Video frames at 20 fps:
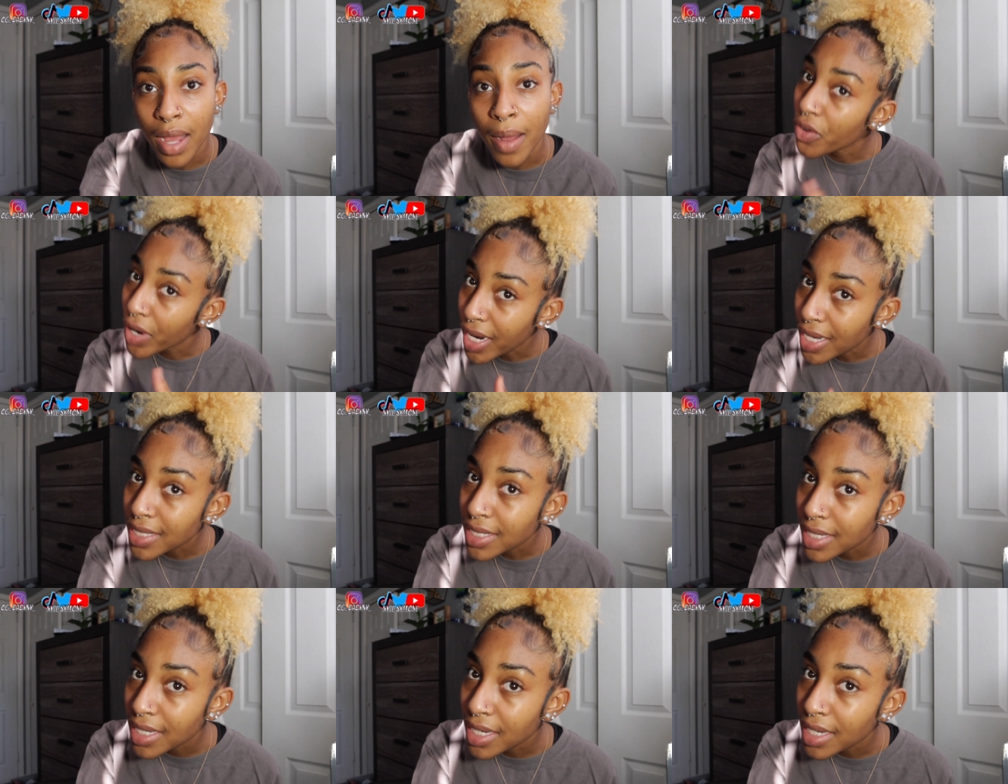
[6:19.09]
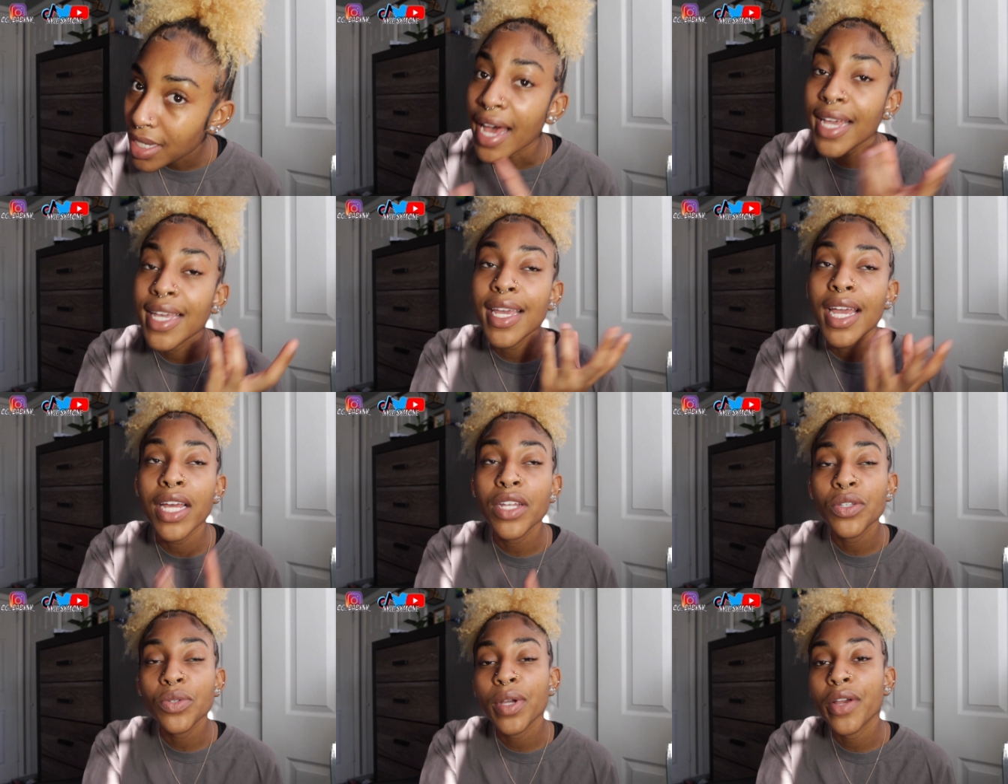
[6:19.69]
Granted, I
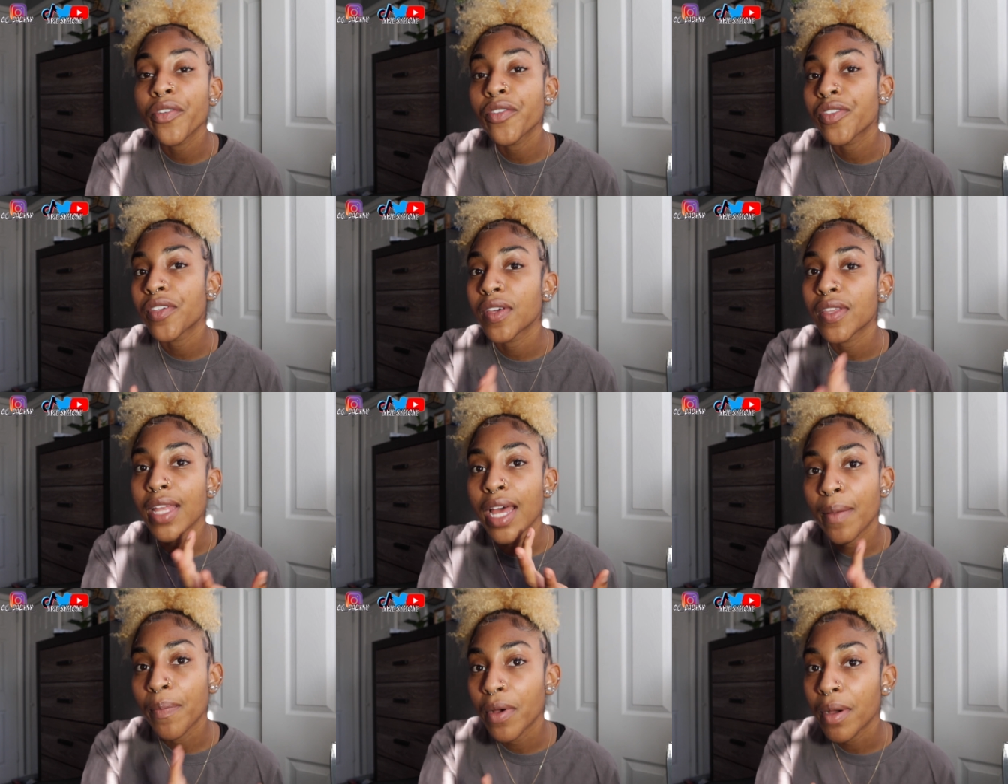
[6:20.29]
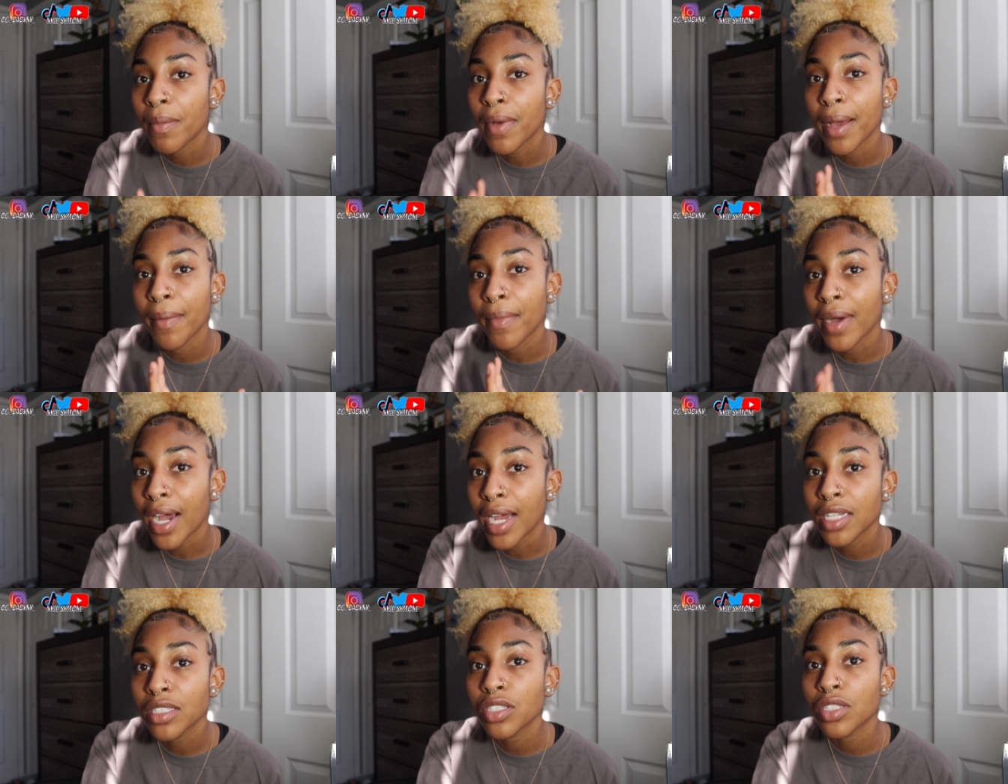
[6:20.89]
can do everything that I put my
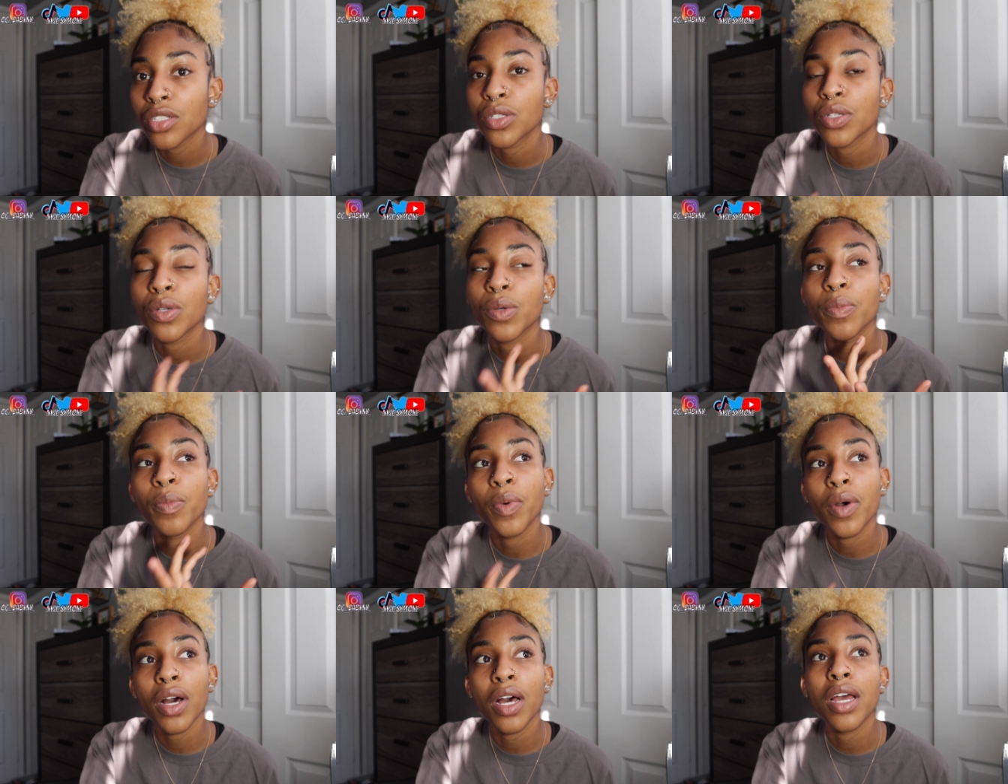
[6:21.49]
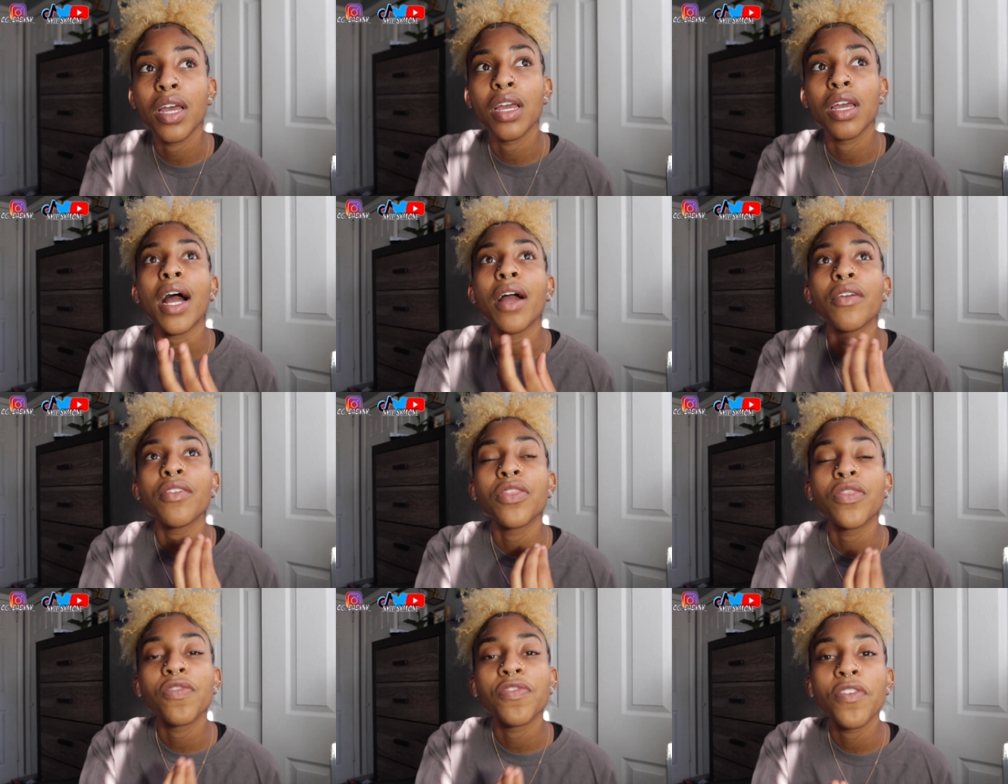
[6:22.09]
mind to, but
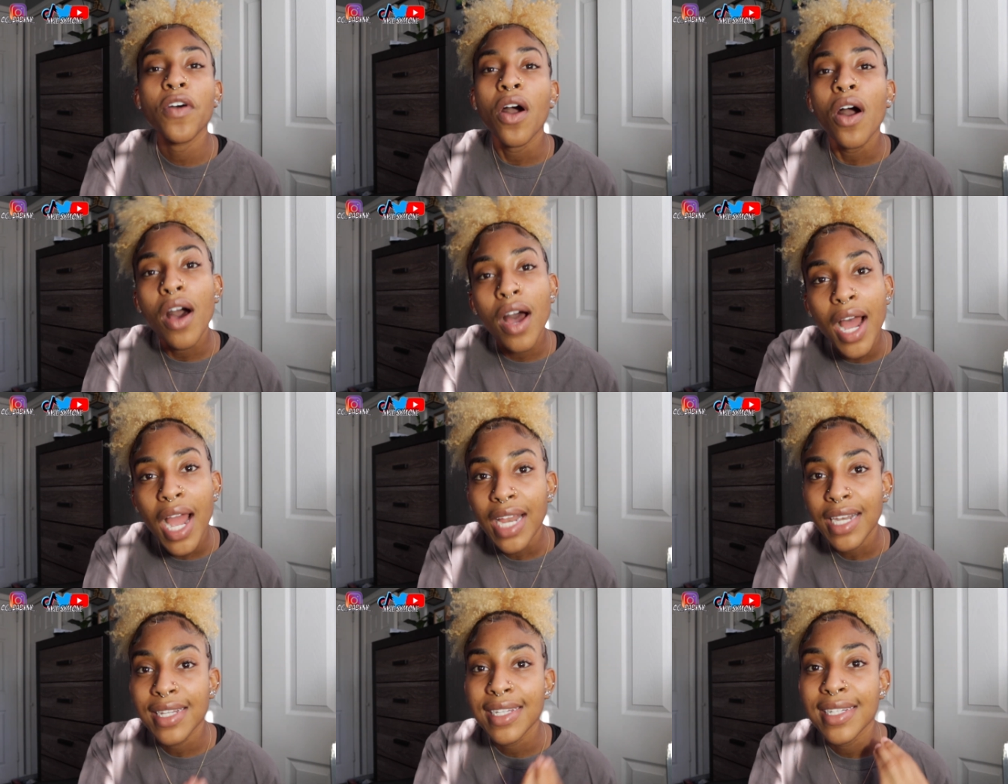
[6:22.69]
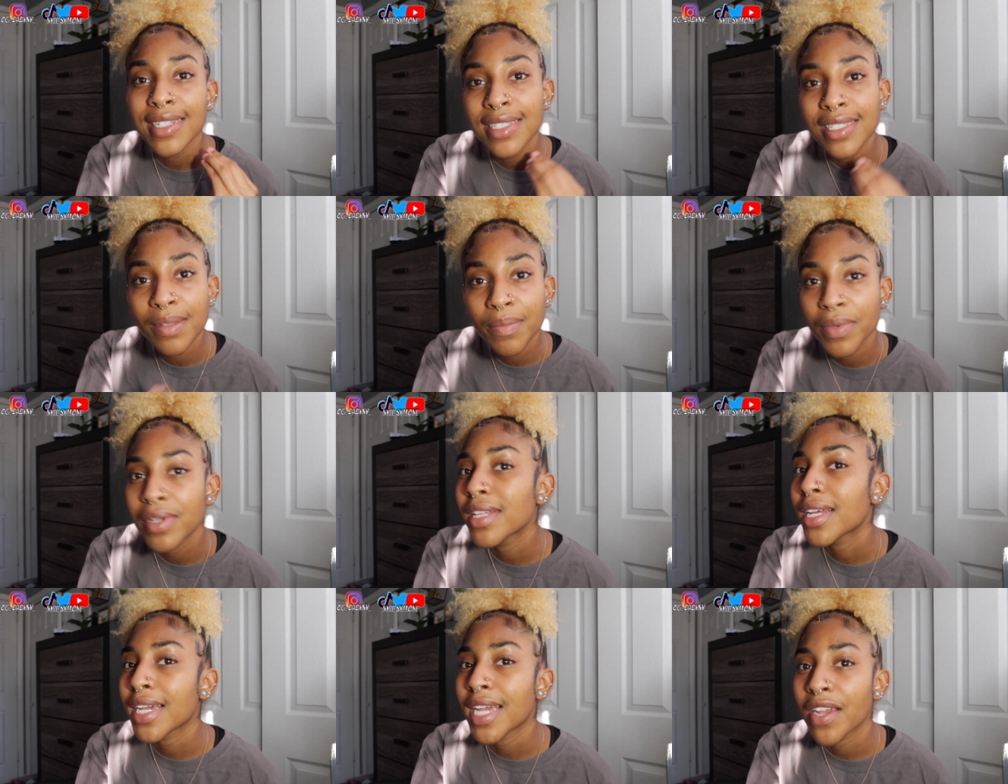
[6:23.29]
I thought I needed to
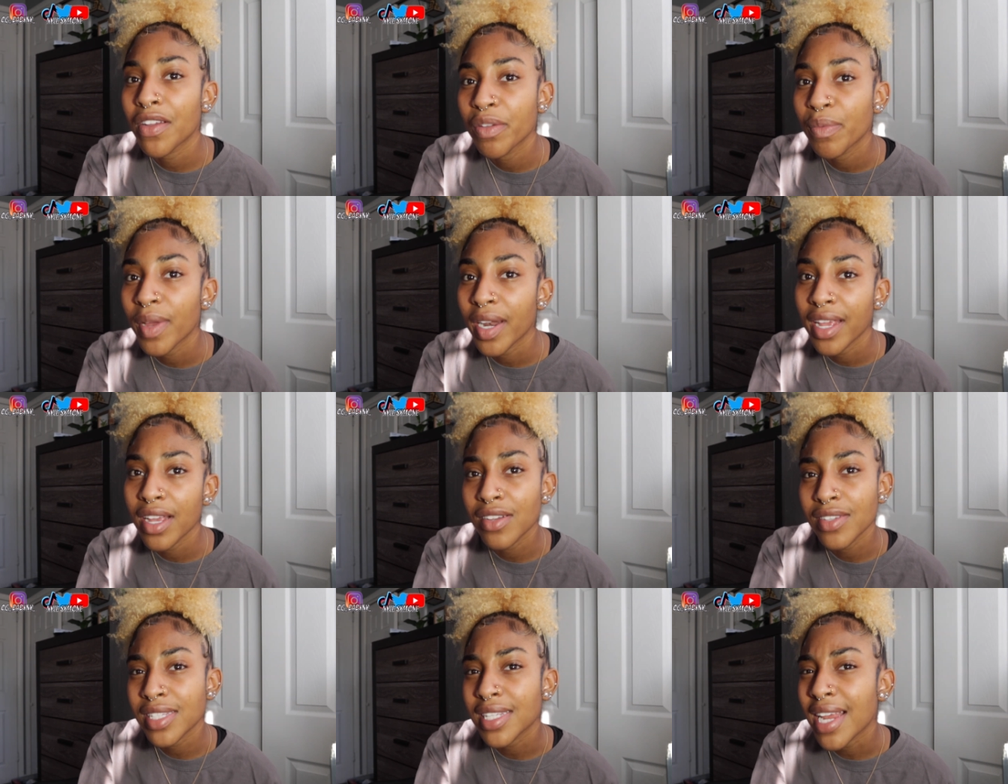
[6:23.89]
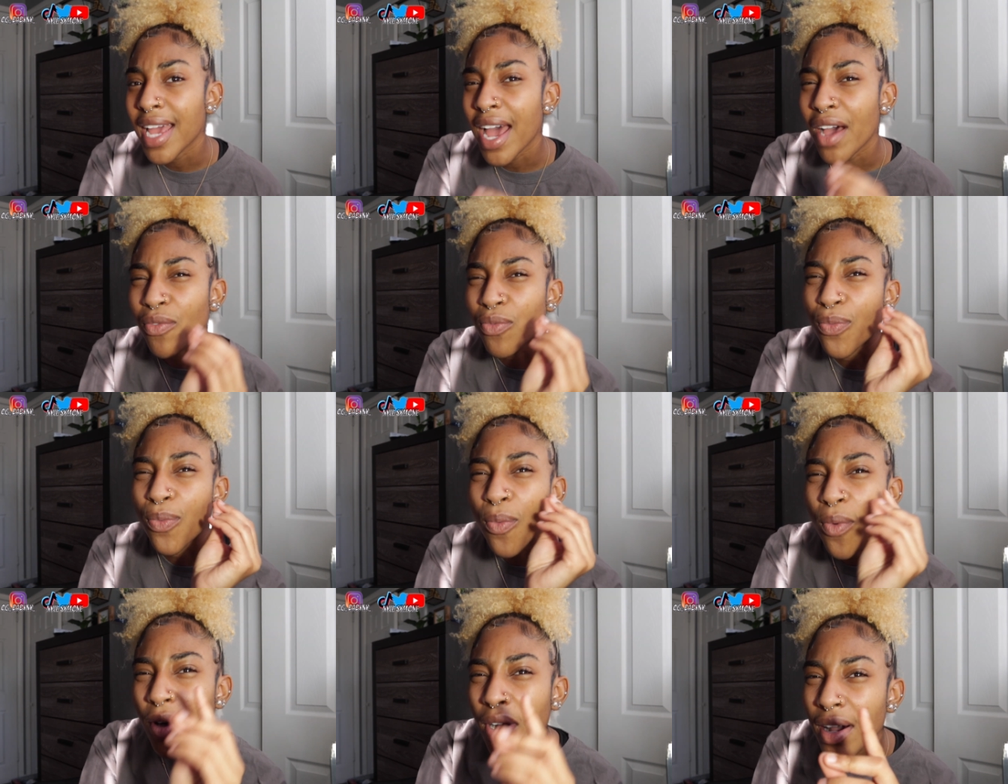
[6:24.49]
be like everybody else and have
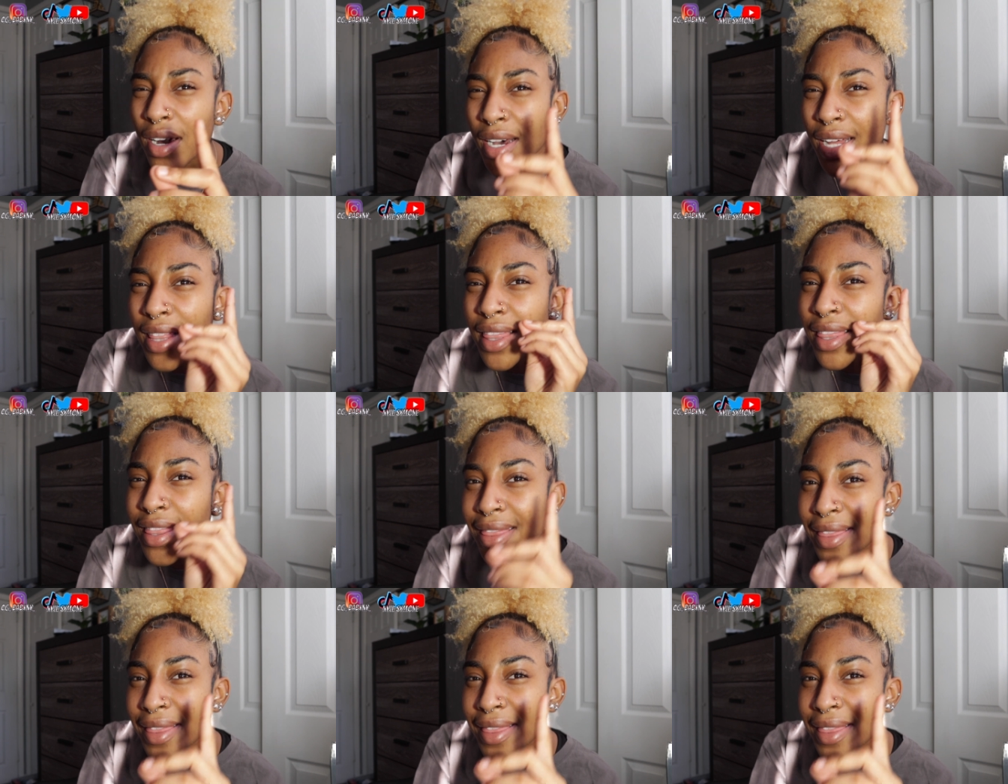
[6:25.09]
one